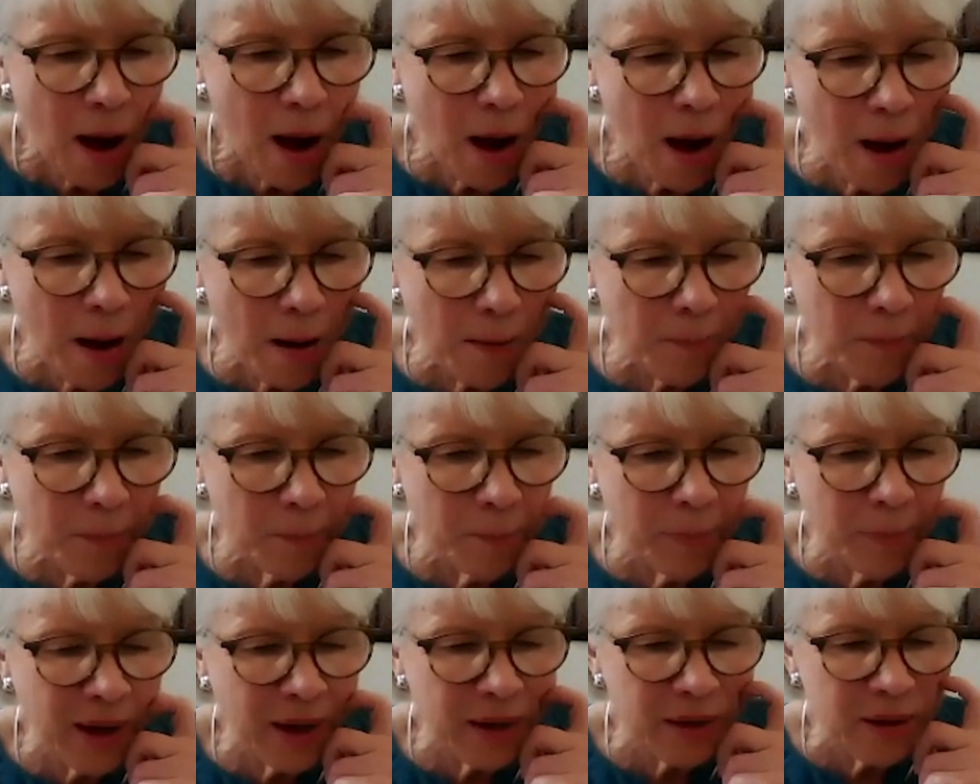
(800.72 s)
Uh,
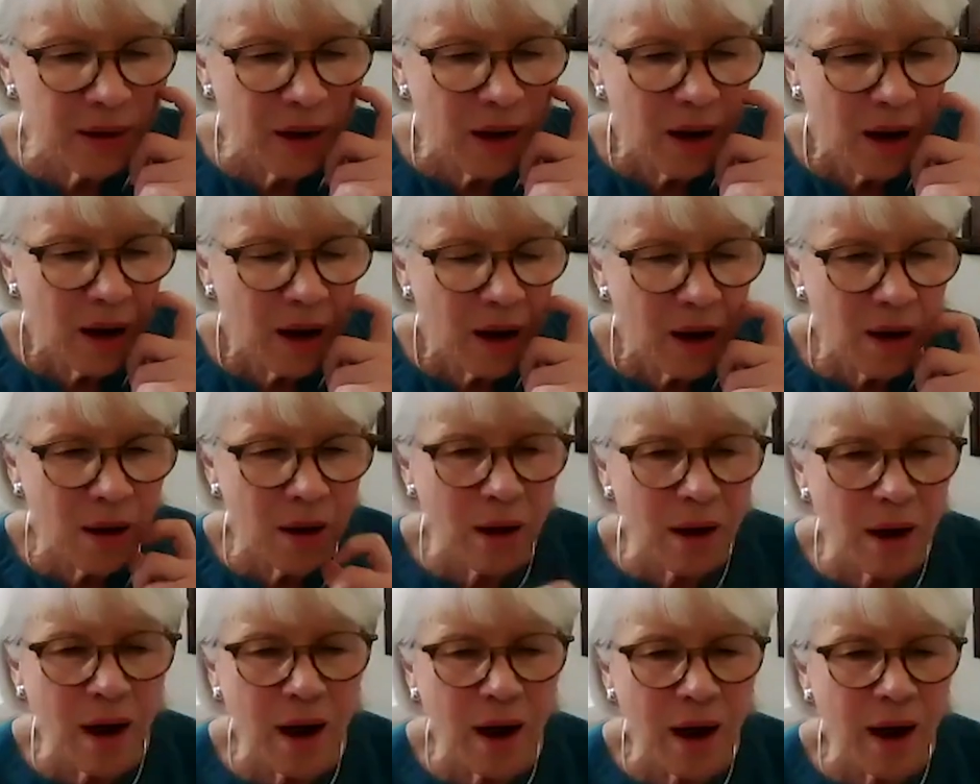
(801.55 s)
but
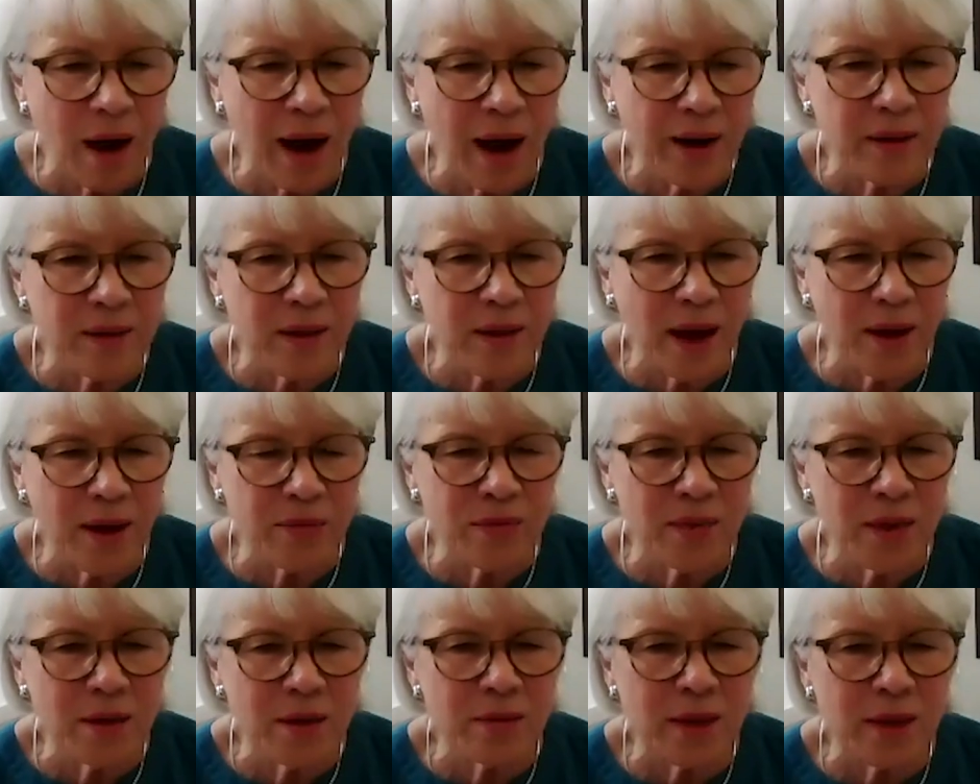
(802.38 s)
I, I
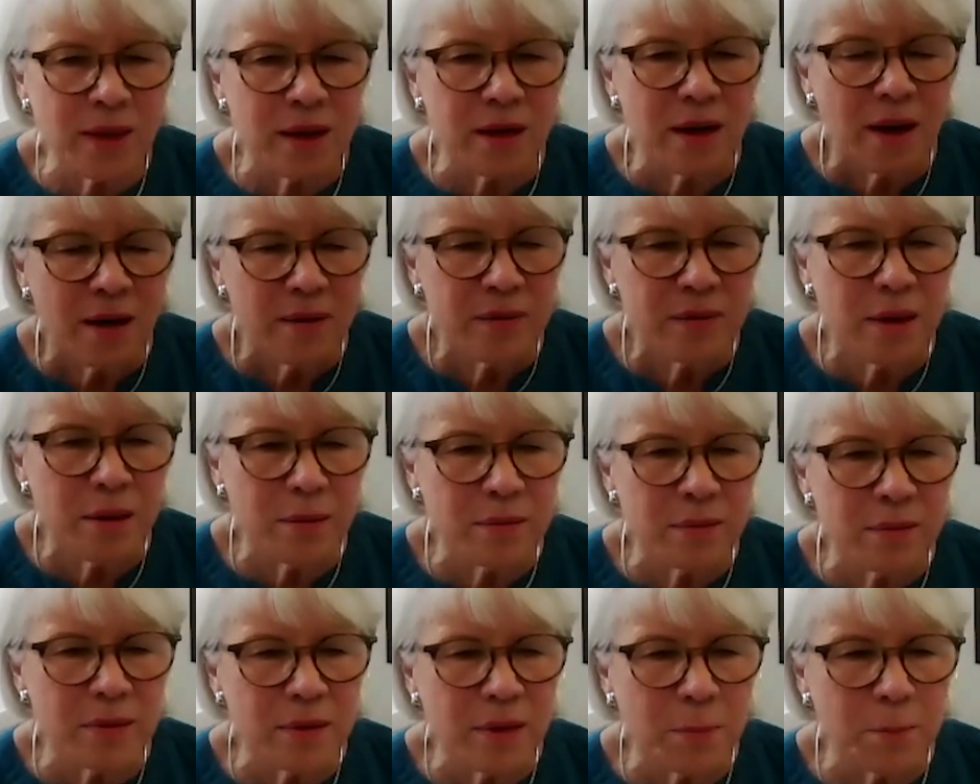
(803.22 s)
think that
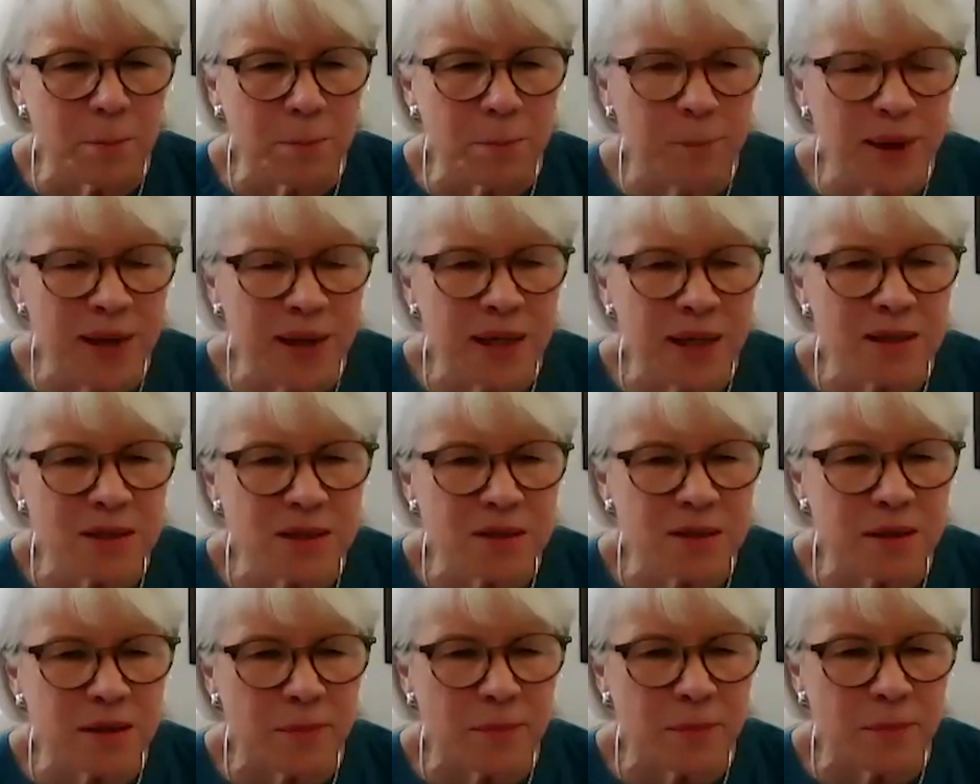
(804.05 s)
the, the
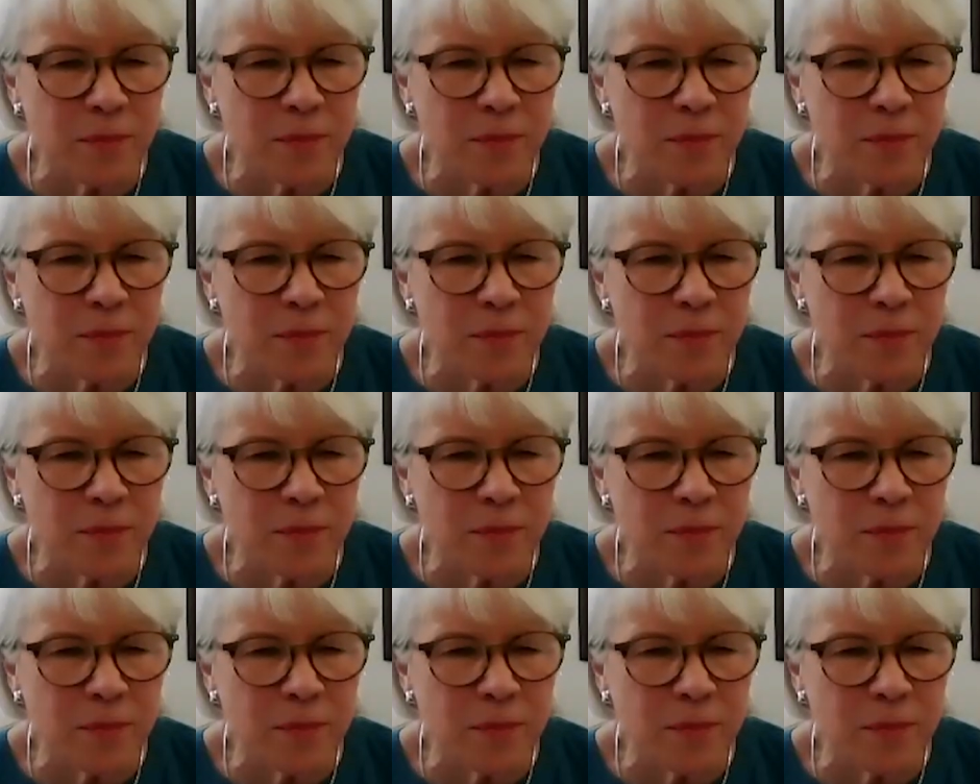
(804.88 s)
biggest